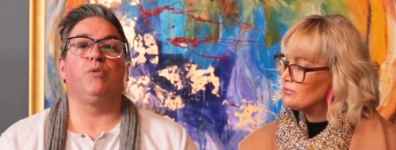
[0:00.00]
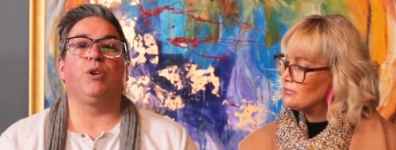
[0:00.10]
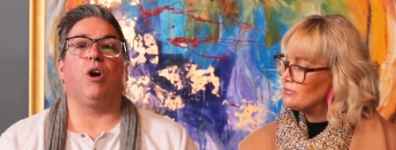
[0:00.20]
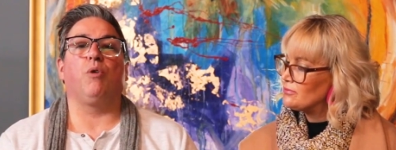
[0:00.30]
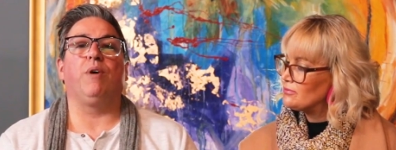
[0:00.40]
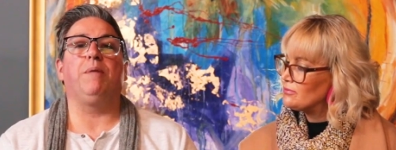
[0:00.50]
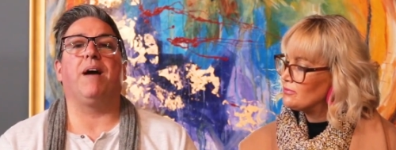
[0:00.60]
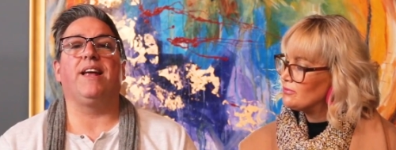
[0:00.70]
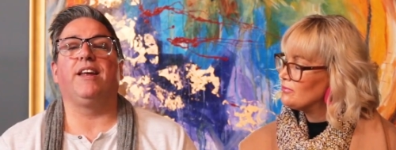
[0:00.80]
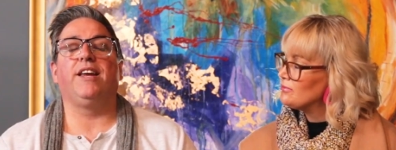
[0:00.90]
Speaker 1: you and I, we
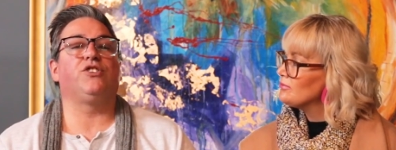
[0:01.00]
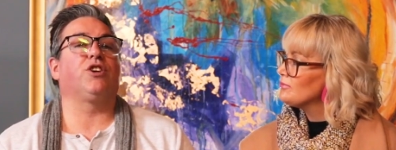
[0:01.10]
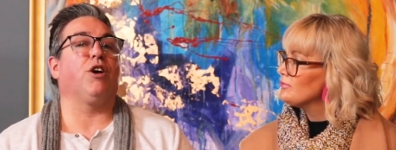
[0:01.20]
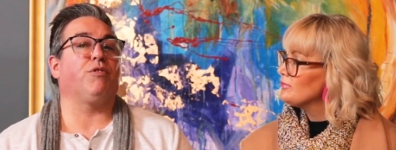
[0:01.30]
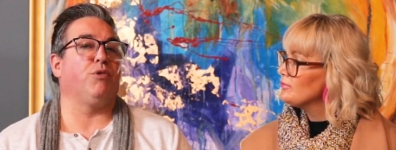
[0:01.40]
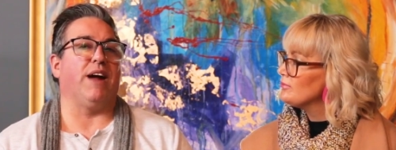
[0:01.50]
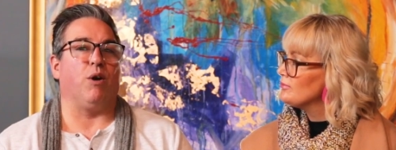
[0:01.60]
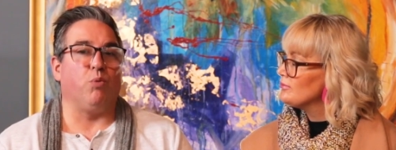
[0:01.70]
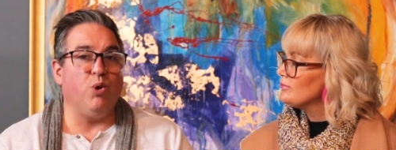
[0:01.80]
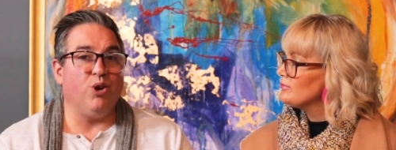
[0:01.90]
may need to go through
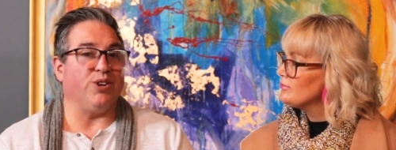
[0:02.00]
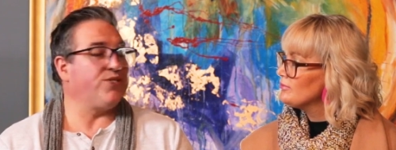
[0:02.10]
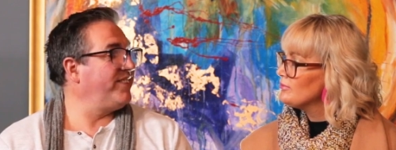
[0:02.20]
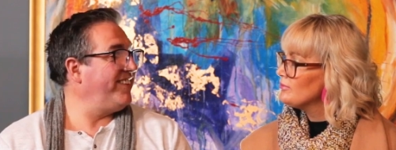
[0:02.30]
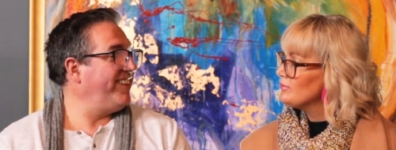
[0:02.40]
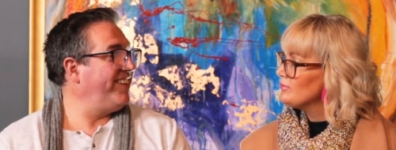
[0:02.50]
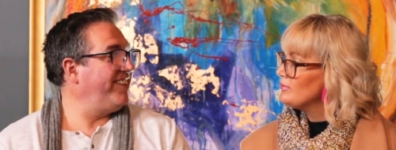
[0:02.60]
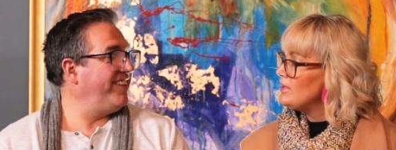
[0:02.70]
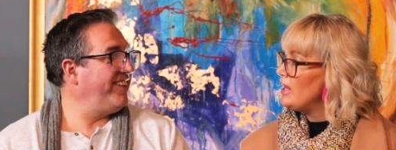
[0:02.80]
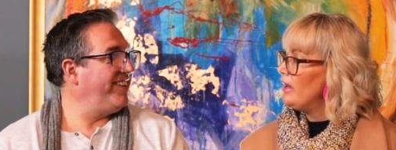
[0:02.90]
our worst.
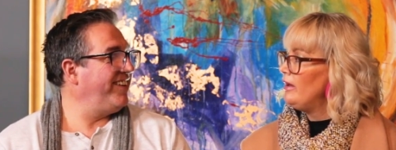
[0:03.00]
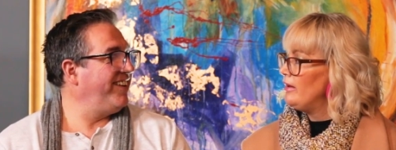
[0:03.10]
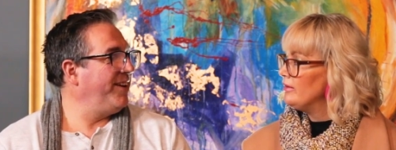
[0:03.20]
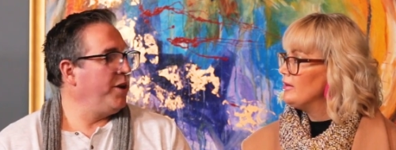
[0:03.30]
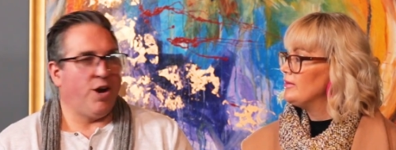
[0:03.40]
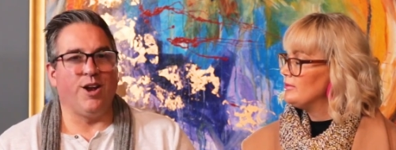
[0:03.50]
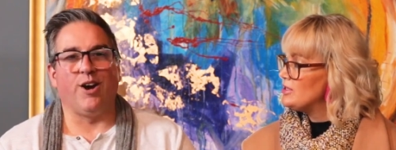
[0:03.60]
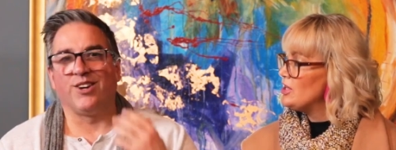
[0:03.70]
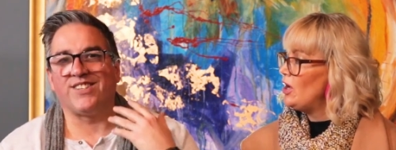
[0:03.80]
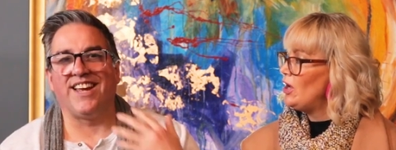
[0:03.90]
Speaker 2: Yeah.
Speaker 1: I
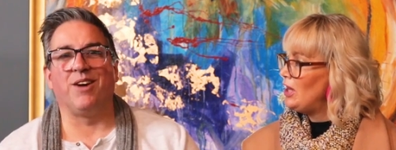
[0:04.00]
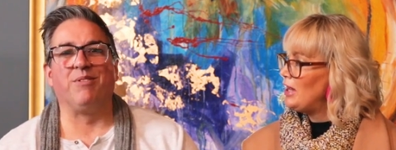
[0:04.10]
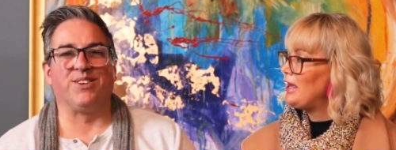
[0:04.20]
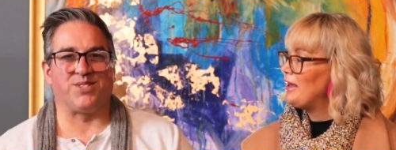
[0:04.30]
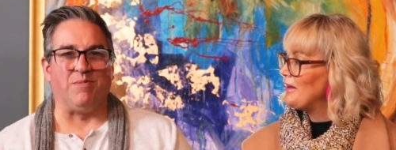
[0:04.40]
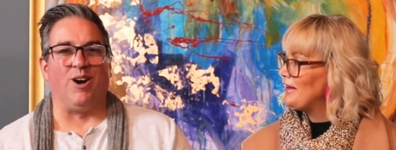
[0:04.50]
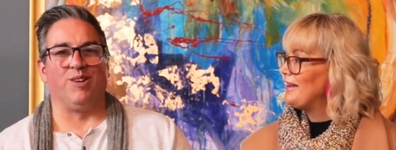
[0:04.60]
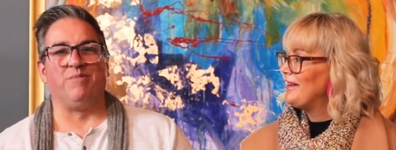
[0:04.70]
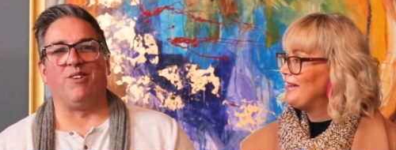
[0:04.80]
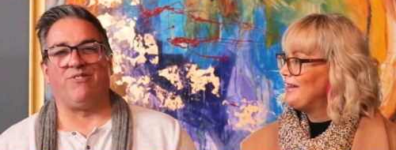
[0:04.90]
know, totally. I say that with a
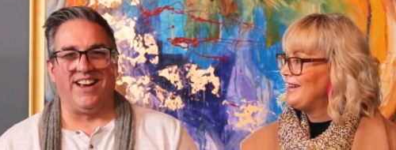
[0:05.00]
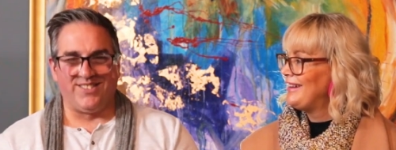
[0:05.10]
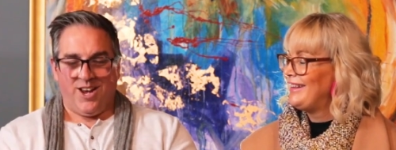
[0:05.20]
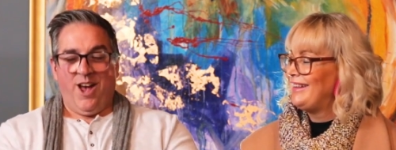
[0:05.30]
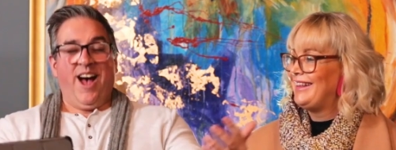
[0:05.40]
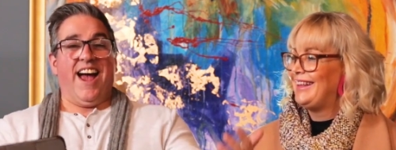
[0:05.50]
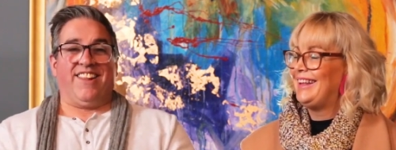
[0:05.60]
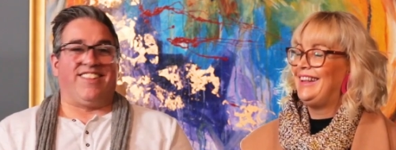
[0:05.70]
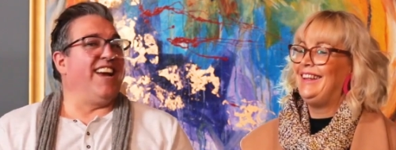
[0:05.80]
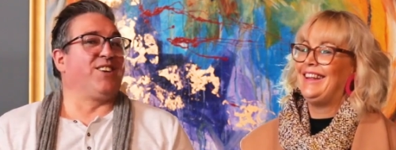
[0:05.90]
smile on my face.
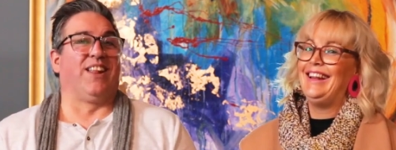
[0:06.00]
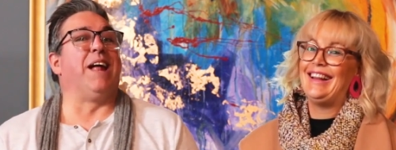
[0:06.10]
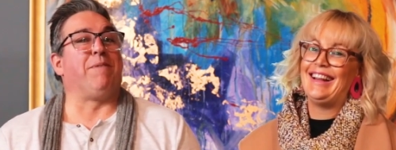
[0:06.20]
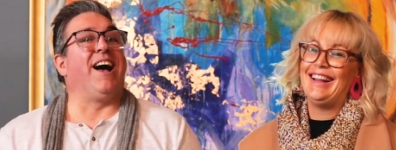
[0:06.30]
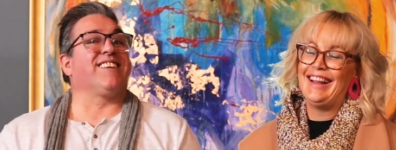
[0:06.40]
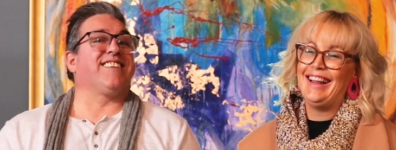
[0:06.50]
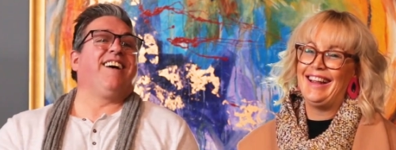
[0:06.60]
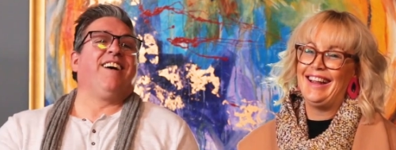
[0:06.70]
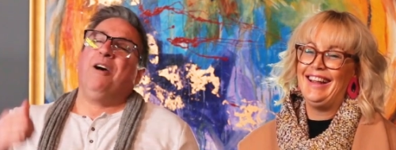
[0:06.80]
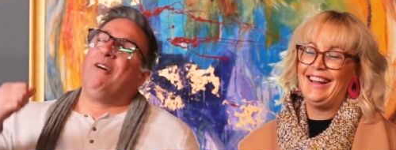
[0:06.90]
Hey, thanks for that,
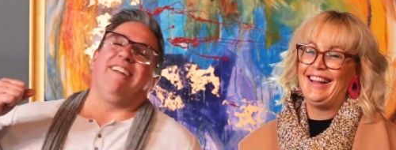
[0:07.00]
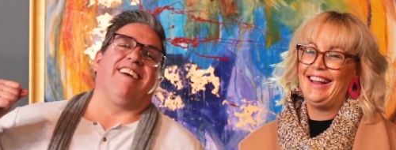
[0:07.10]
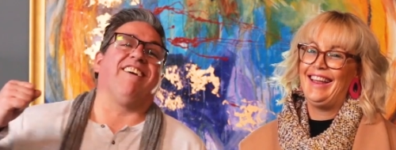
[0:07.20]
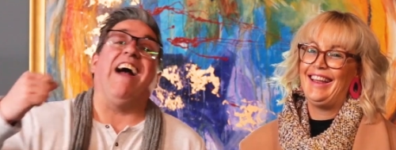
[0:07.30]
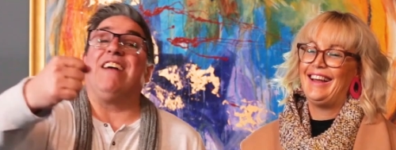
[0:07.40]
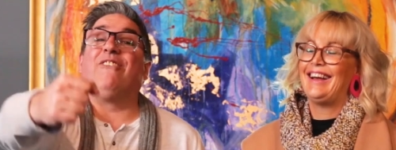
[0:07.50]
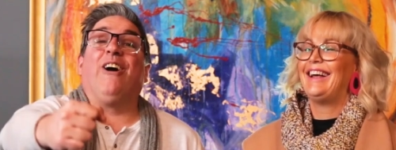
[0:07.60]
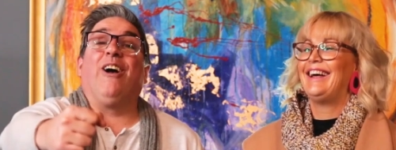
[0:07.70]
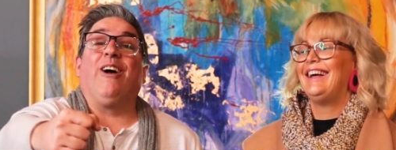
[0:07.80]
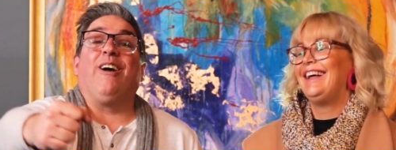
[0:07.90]
Pastor. What a great
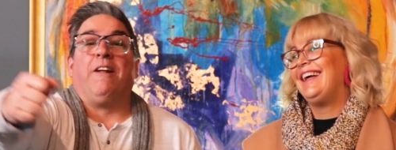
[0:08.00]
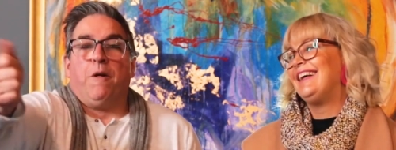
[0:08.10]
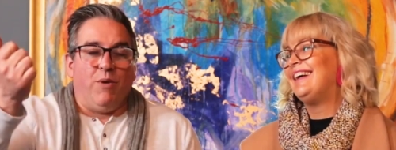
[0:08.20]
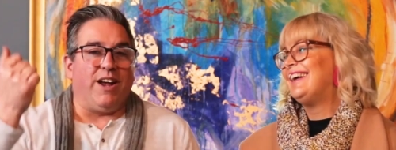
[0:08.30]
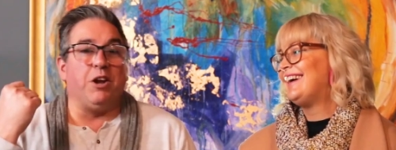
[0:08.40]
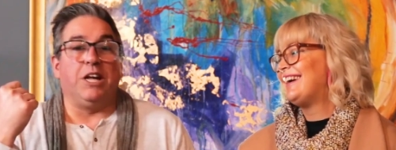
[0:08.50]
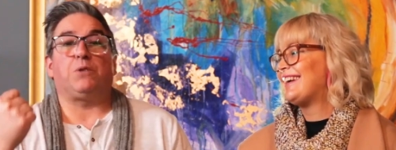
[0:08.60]
word. We're going to